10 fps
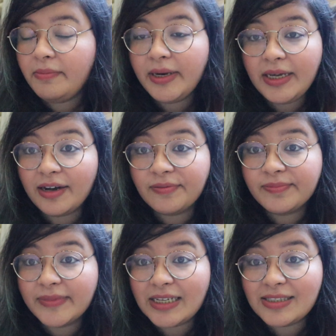But yeah,
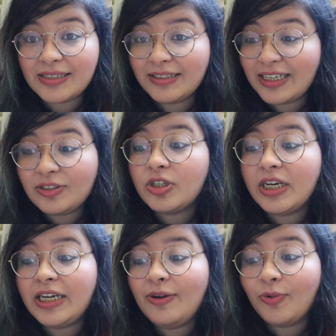that's
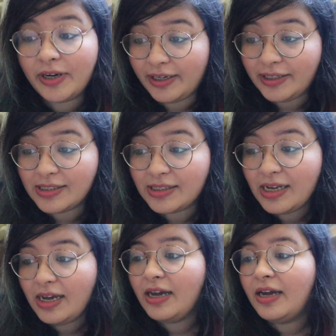essentially what it is.
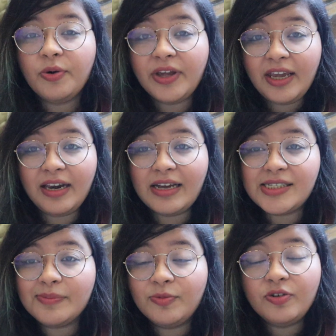Okay,
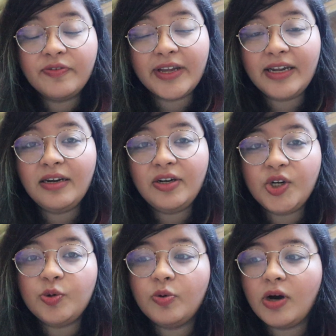let's move
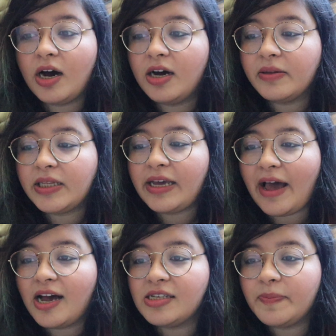into the
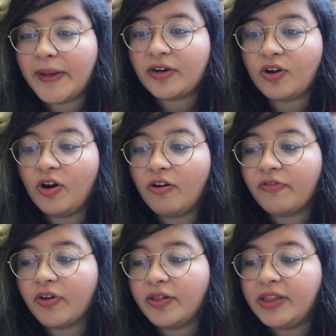aspect
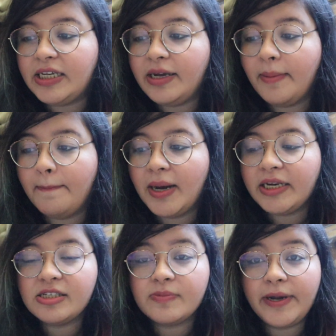of the
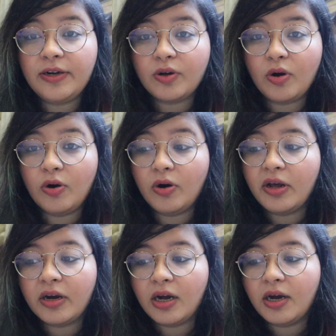money spent
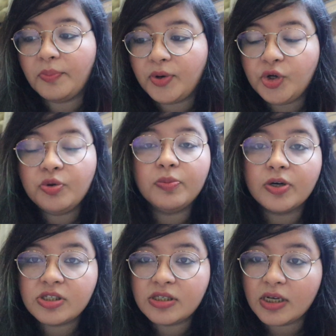or new
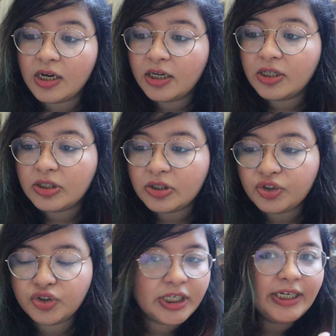books
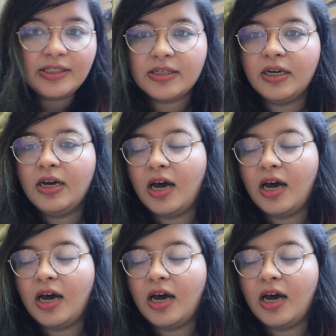sheet.